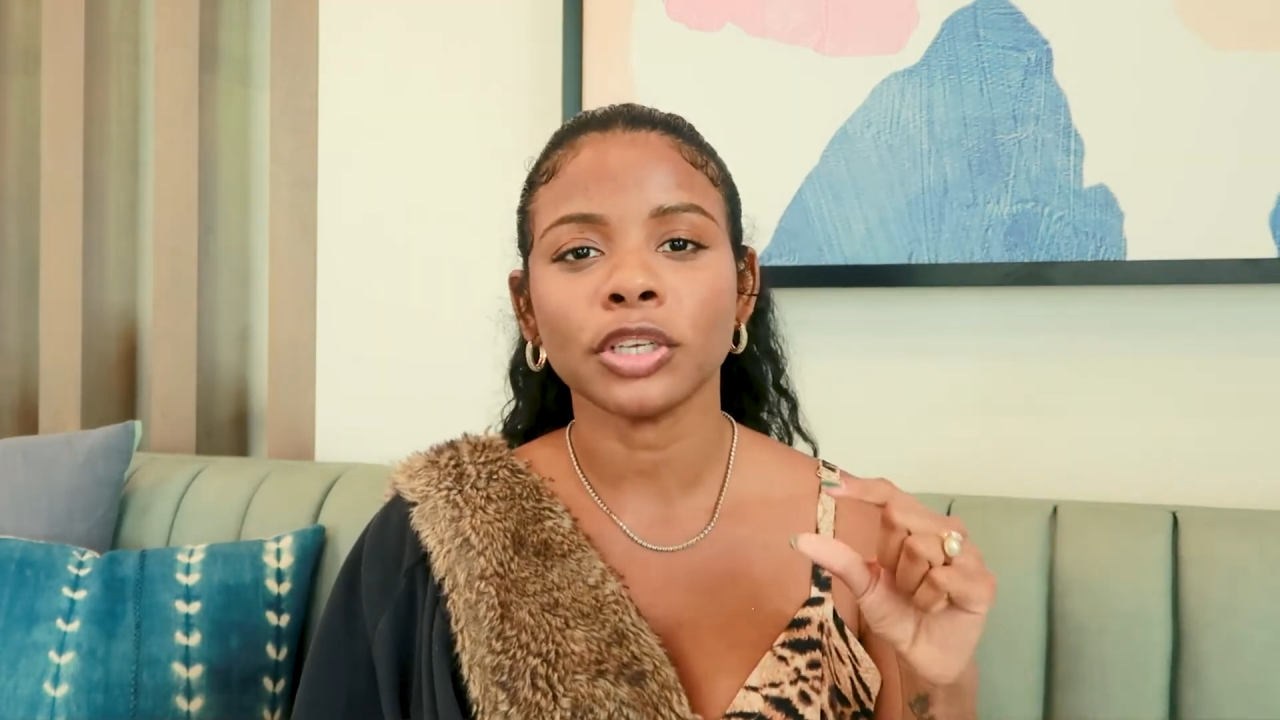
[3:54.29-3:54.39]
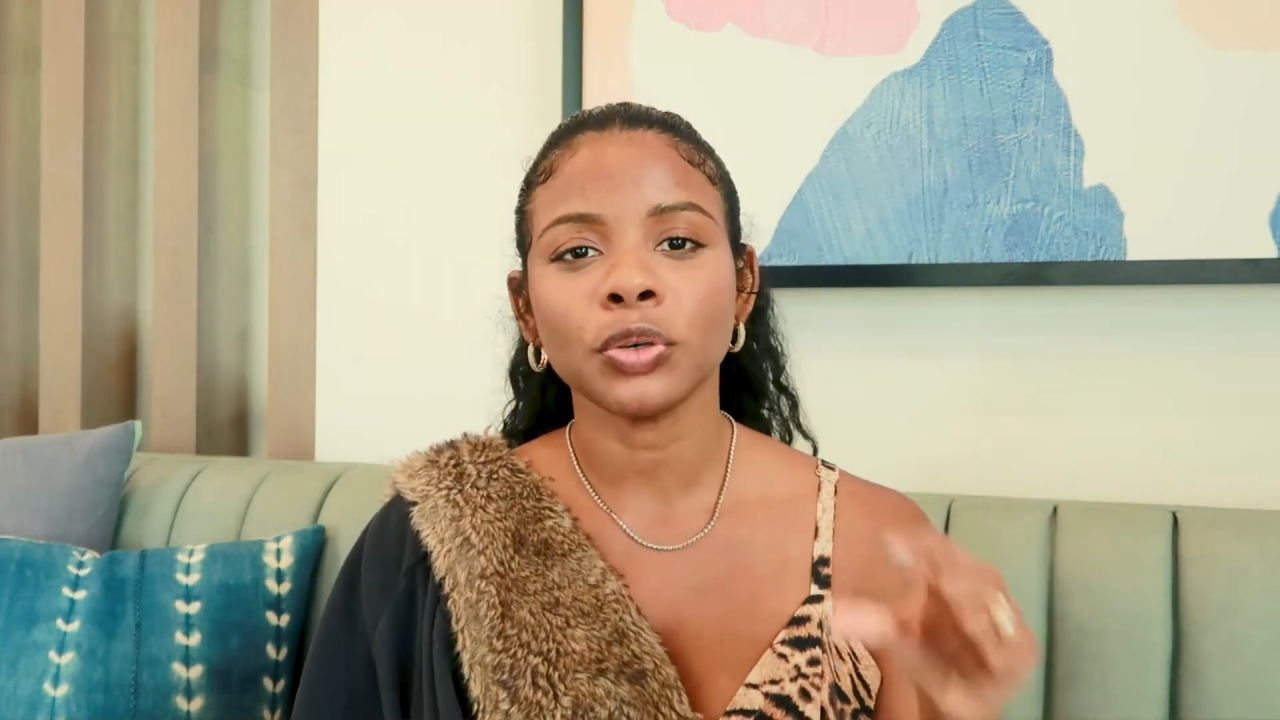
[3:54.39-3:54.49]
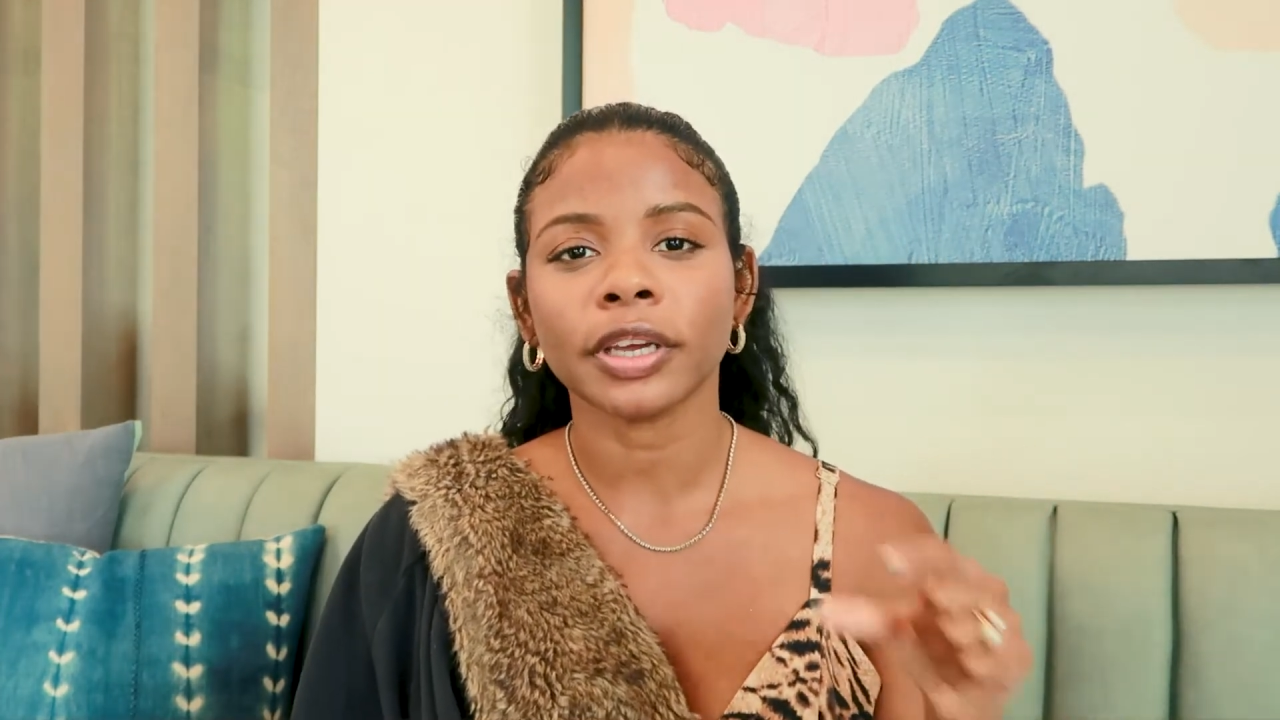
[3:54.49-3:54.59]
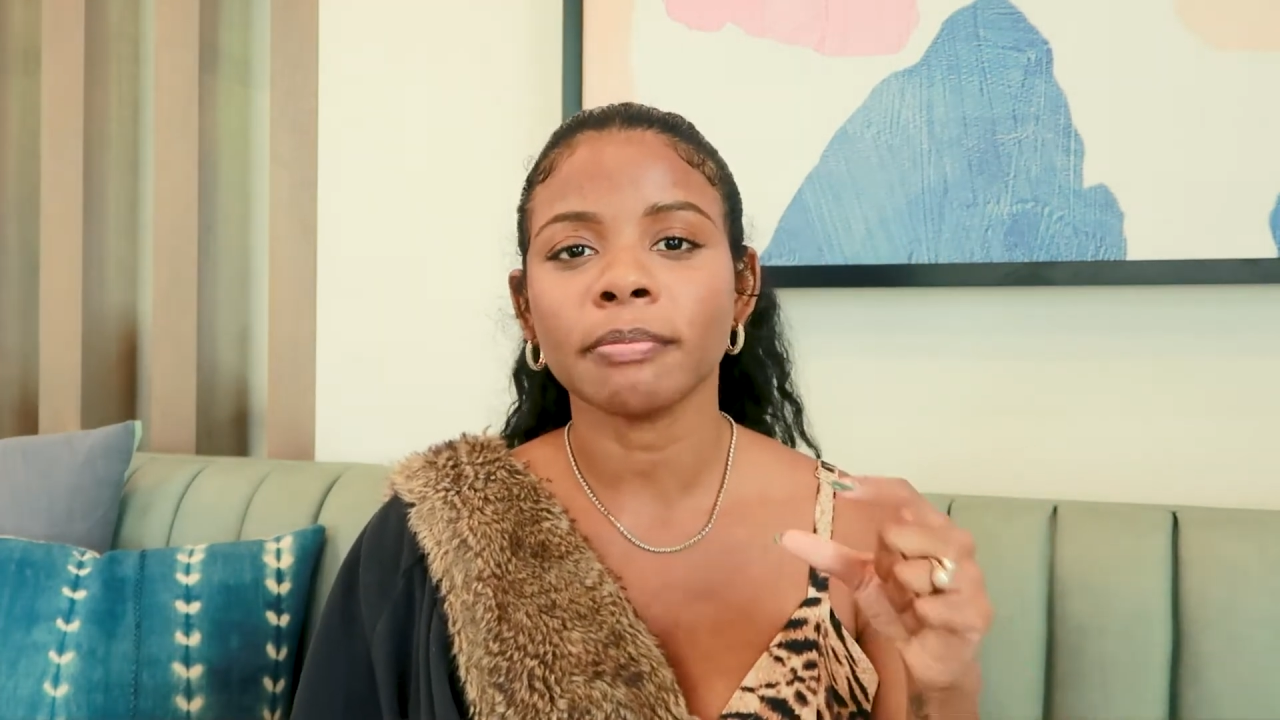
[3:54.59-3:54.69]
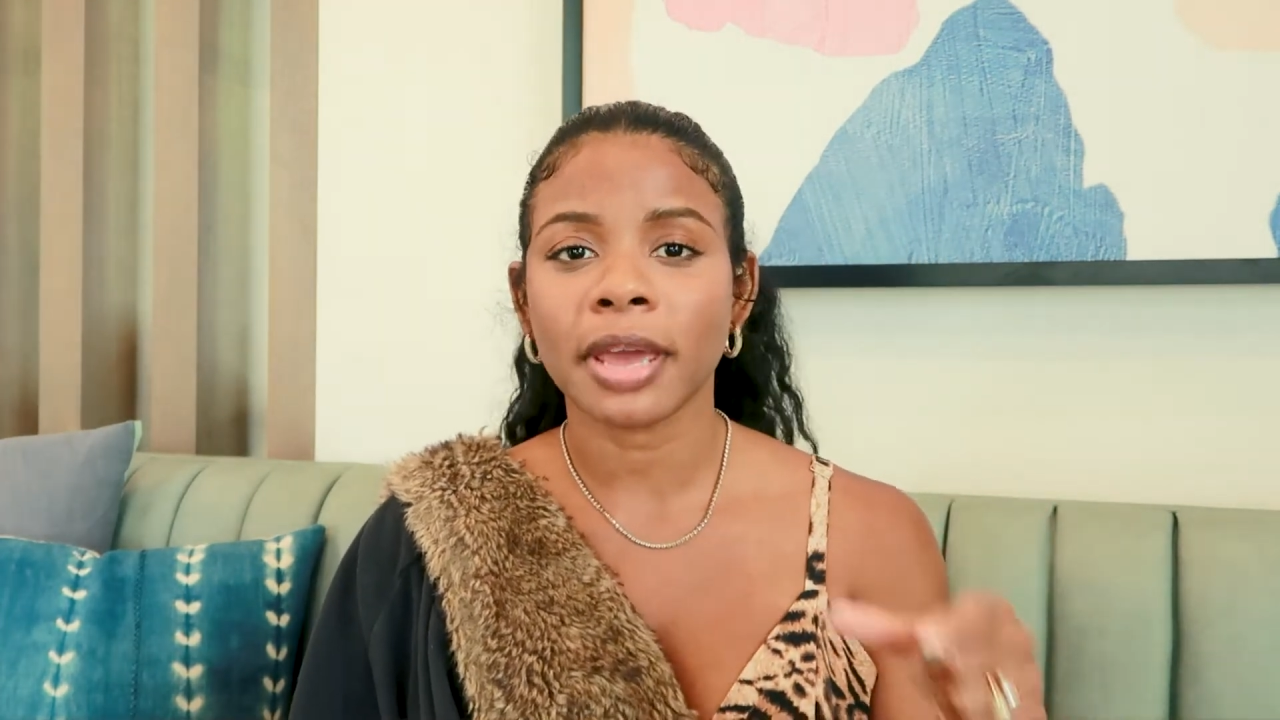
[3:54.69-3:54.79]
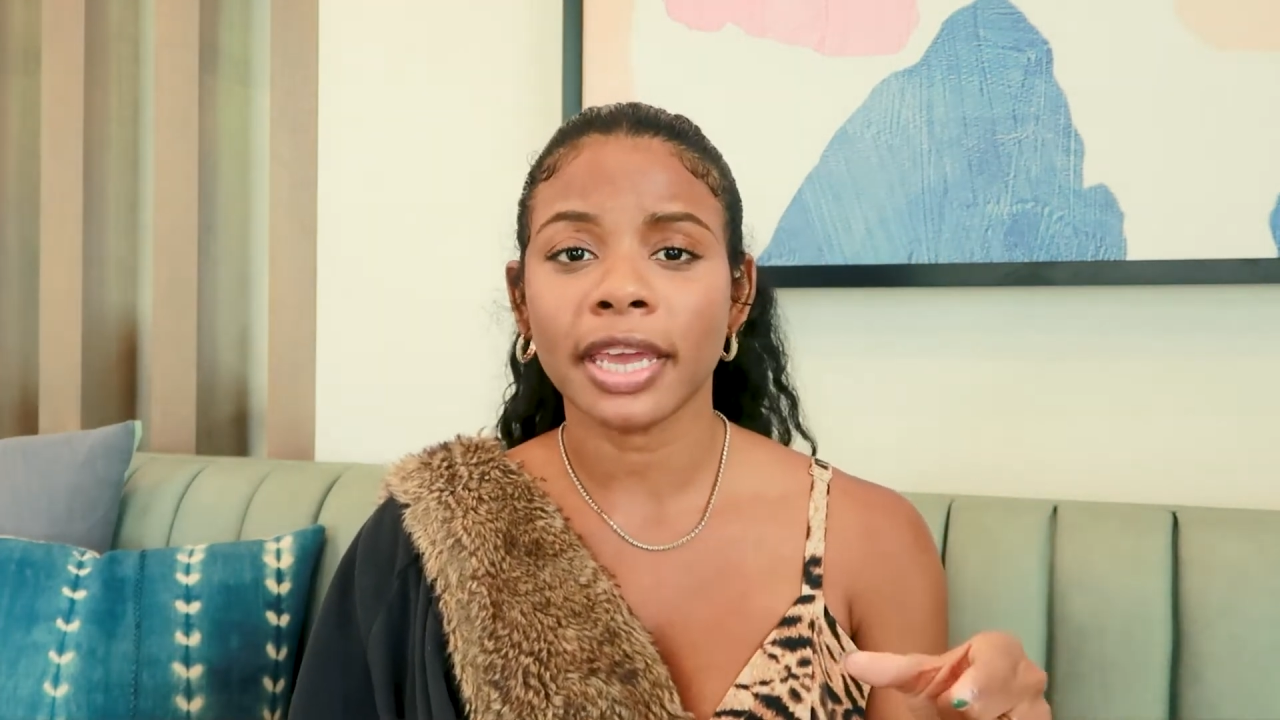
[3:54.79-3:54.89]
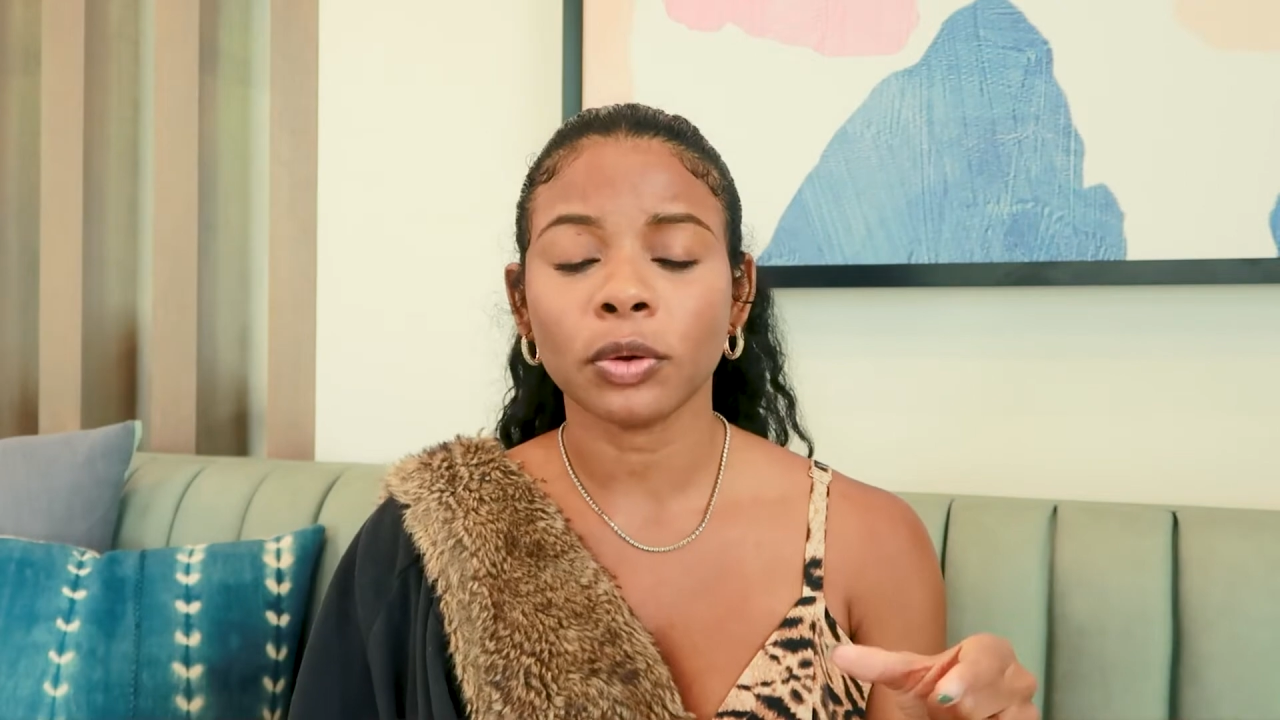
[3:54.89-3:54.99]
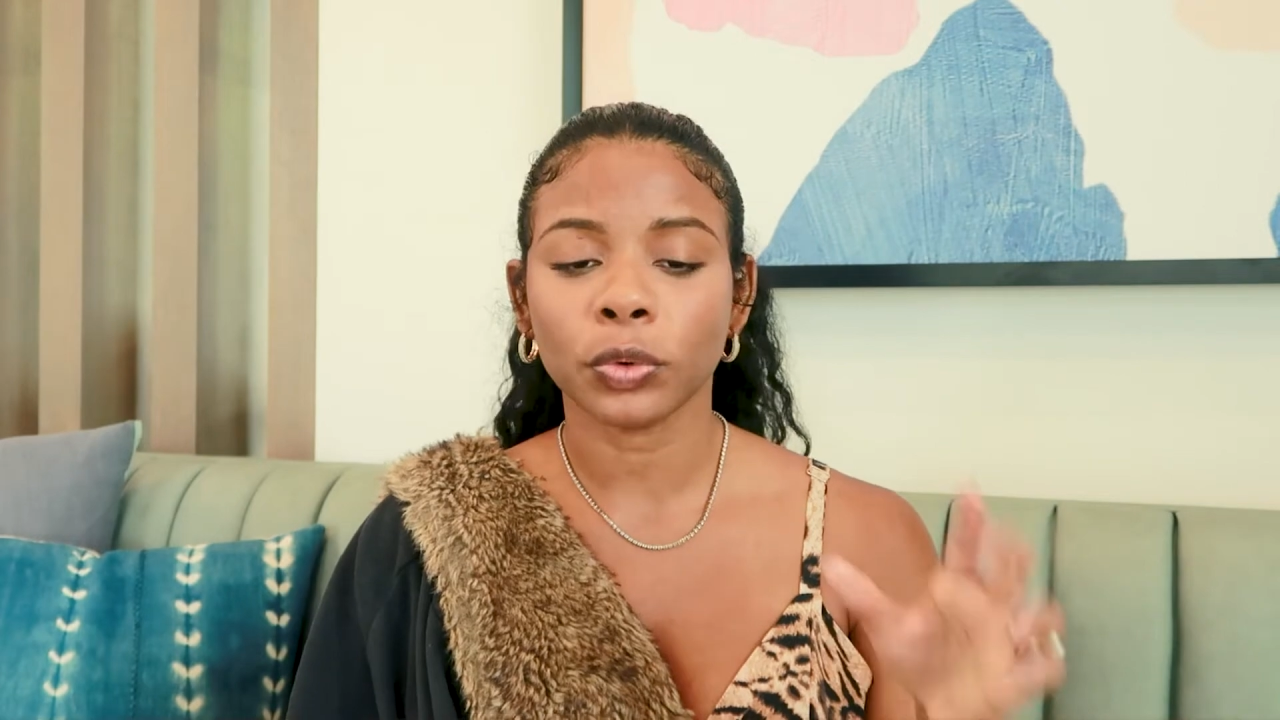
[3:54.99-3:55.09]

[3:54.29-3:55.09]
you can make,